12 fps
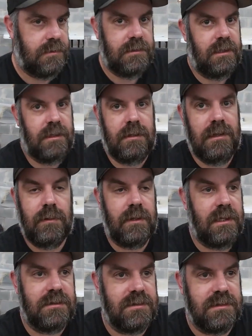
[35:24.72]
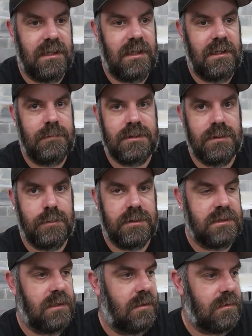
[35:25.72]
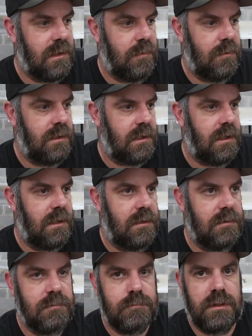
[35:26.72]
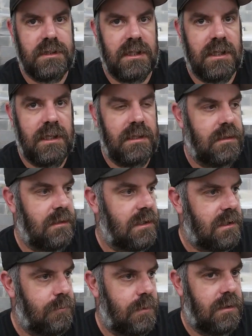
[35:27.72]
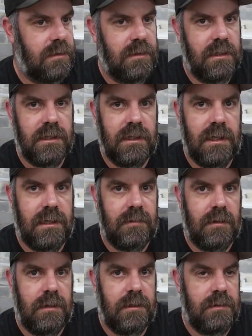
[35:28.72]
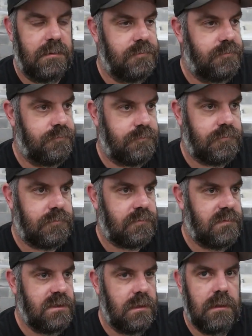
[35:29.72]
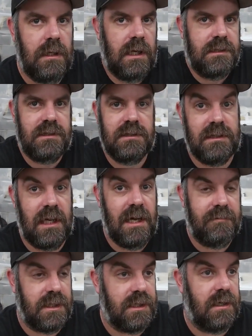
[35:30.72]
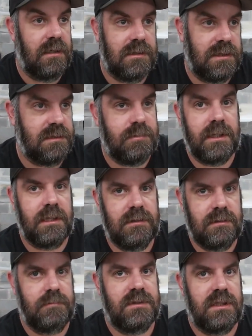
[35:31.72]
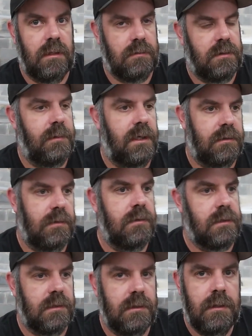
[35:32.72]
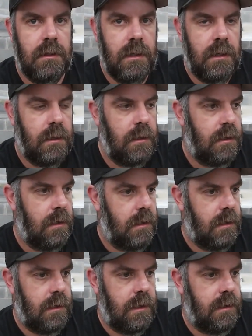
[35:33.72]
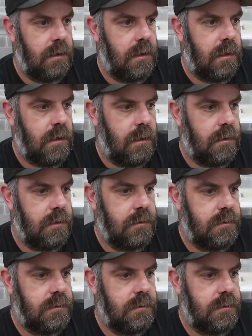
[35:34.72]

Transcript: I don't know what else to say. I'm super stoked. I want to get it put together, get the motor in, get it running. Not just to have it done, just because I'm stoked about doing it. And I